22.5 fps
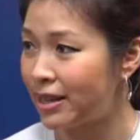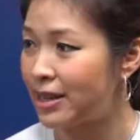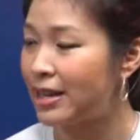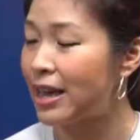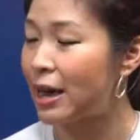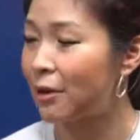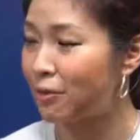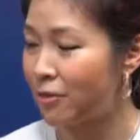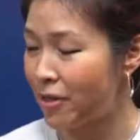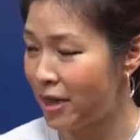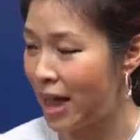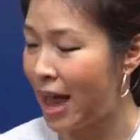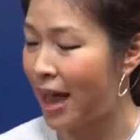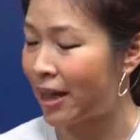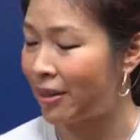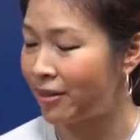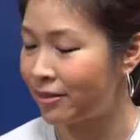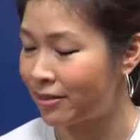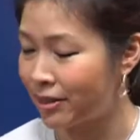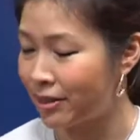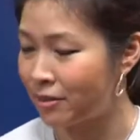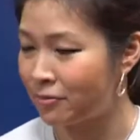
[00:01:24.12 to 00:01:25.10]
Yeah, with
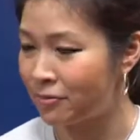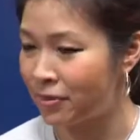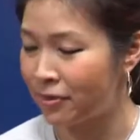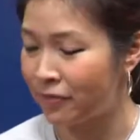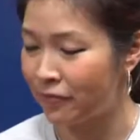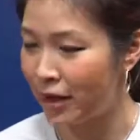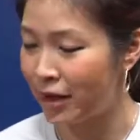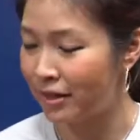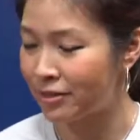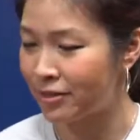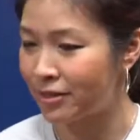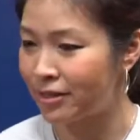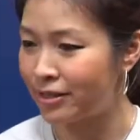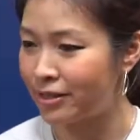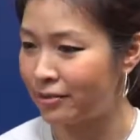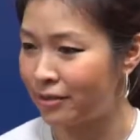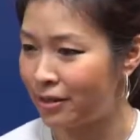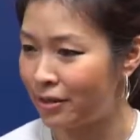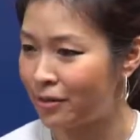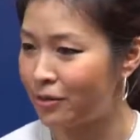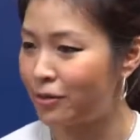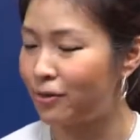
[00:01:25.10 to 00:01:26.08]
Andy, we founded
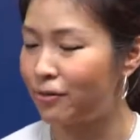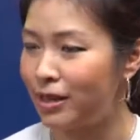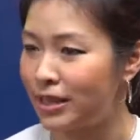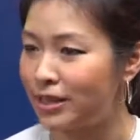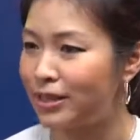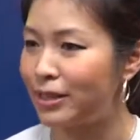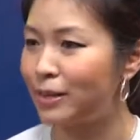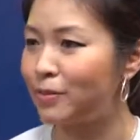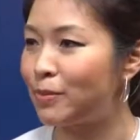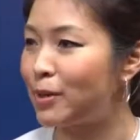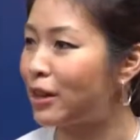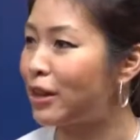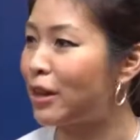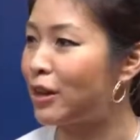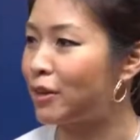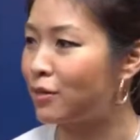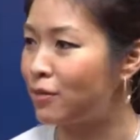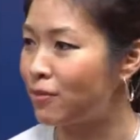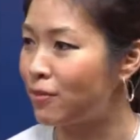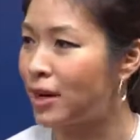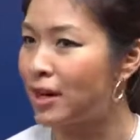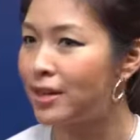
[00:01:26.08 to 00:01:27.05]
Redsip in the
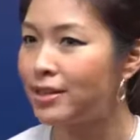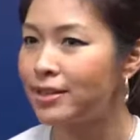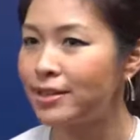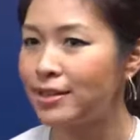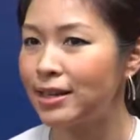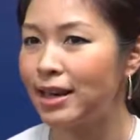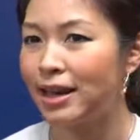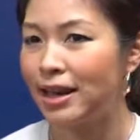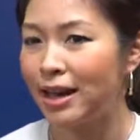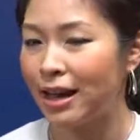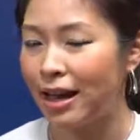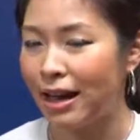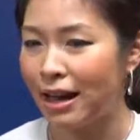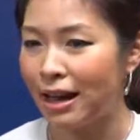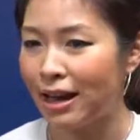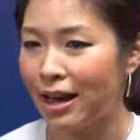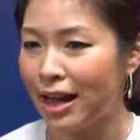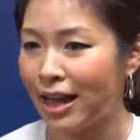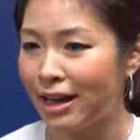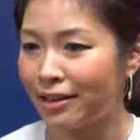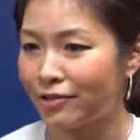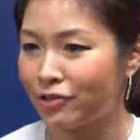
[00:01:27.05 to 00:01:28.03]
U.S.
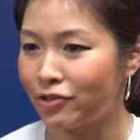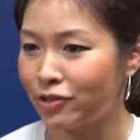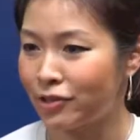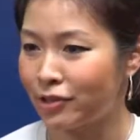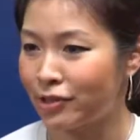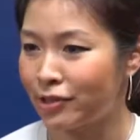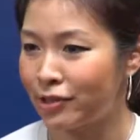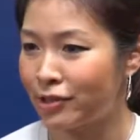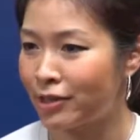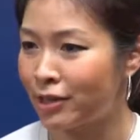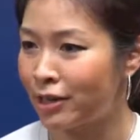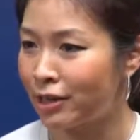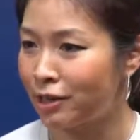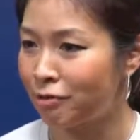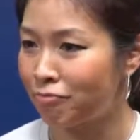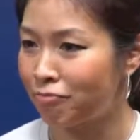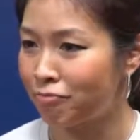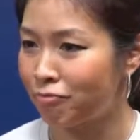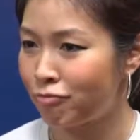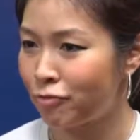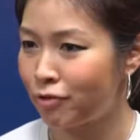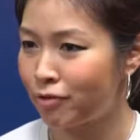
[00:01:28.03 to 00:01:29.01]
And just
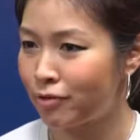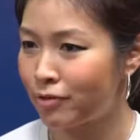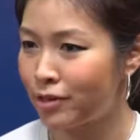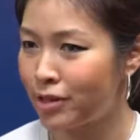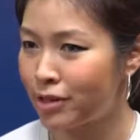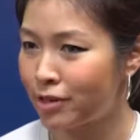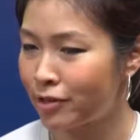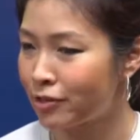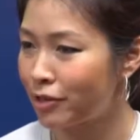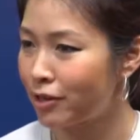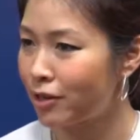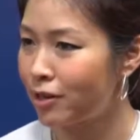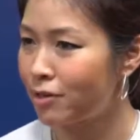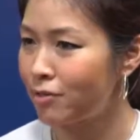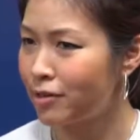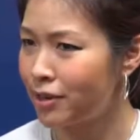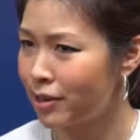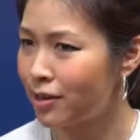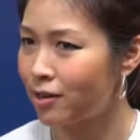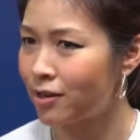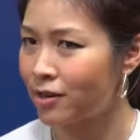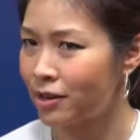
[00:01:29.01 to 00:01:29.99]
2 years ago, a
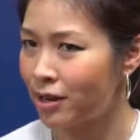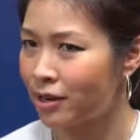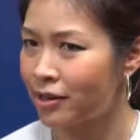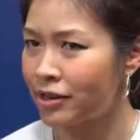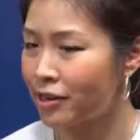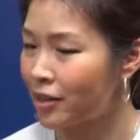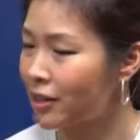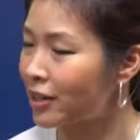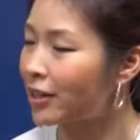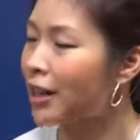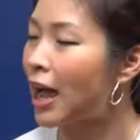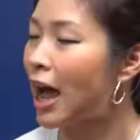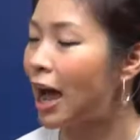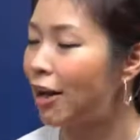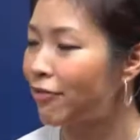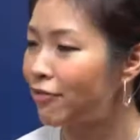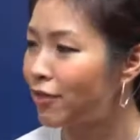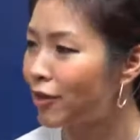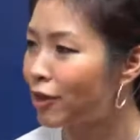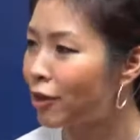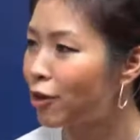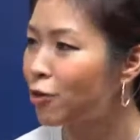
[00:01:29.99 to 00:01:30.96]
year and a half
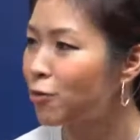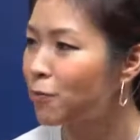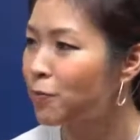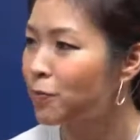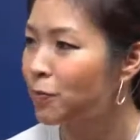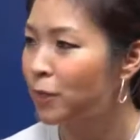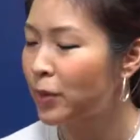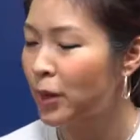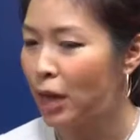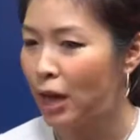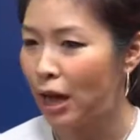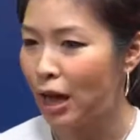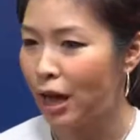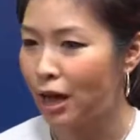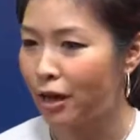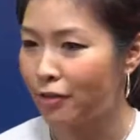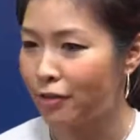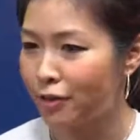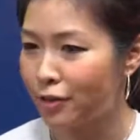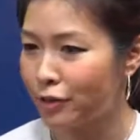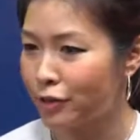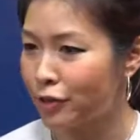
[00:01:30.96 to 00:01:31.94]
ago,
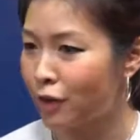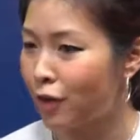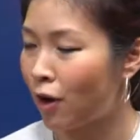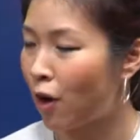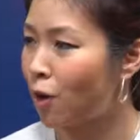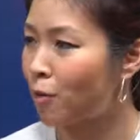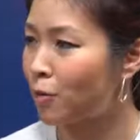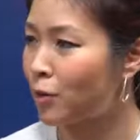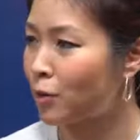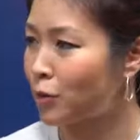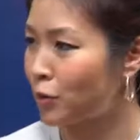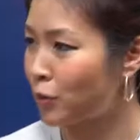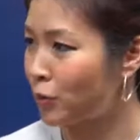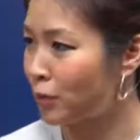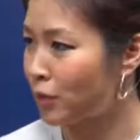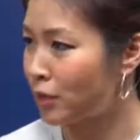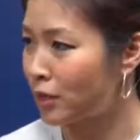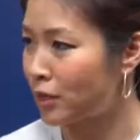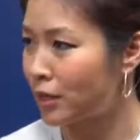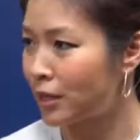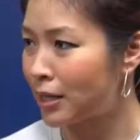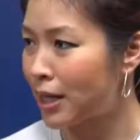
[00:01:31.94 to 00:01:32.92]
there's an
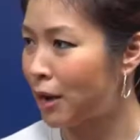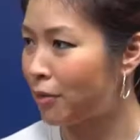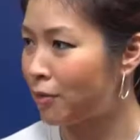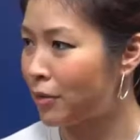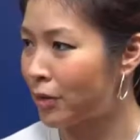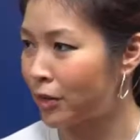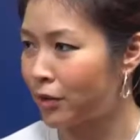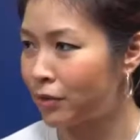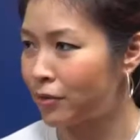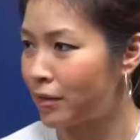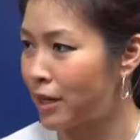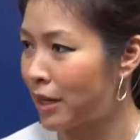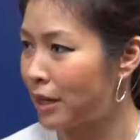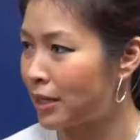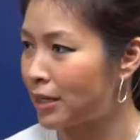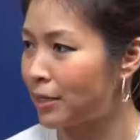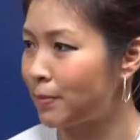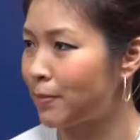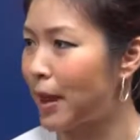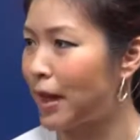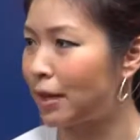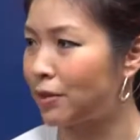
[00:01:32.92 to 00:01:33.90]
opportunity that we could
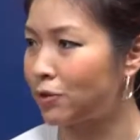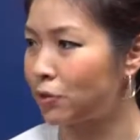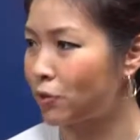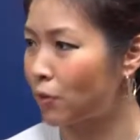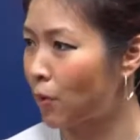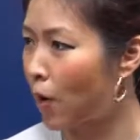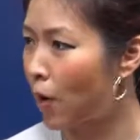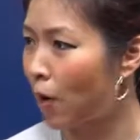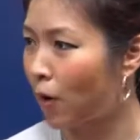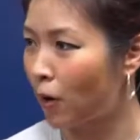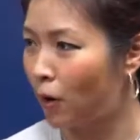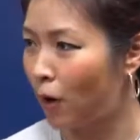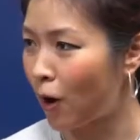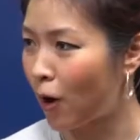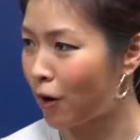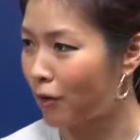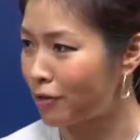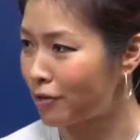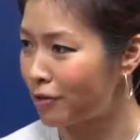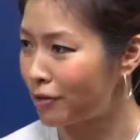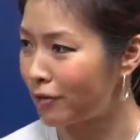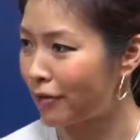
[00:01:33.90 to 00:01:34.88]
expand to Hong Kong.
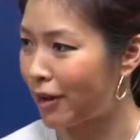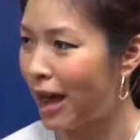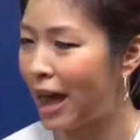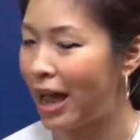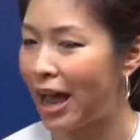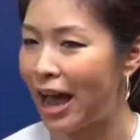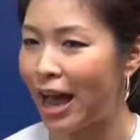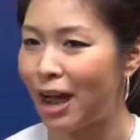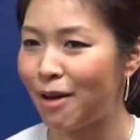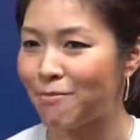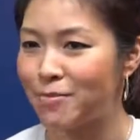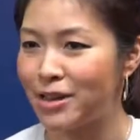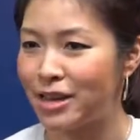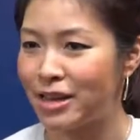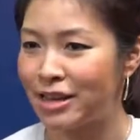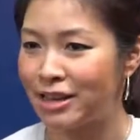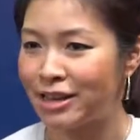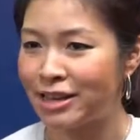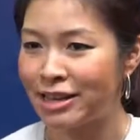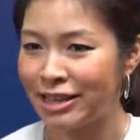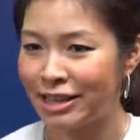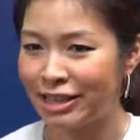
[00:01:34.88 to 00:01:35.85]
So I have been
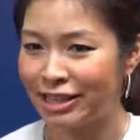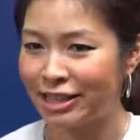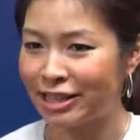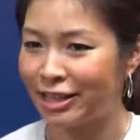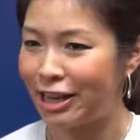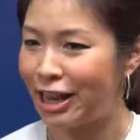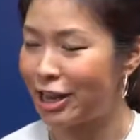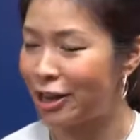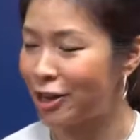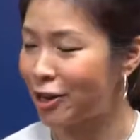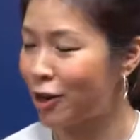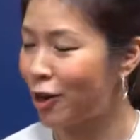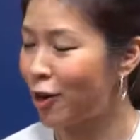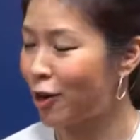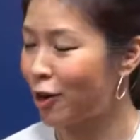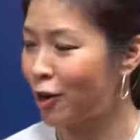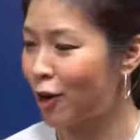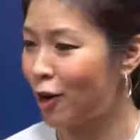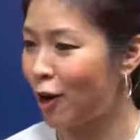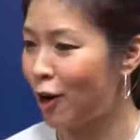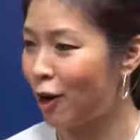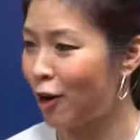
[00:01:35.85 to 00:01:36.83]
staying in Hong
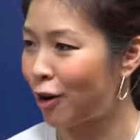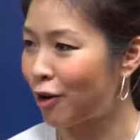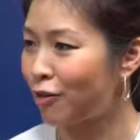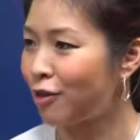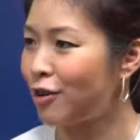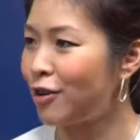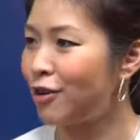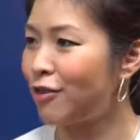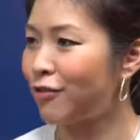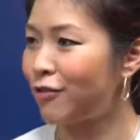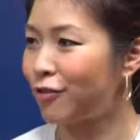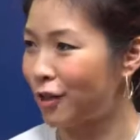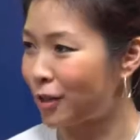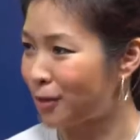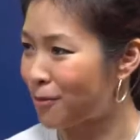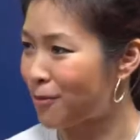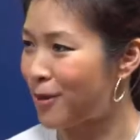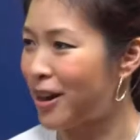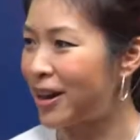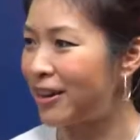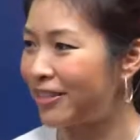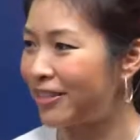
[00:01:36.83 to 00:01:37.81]
Kong for a while.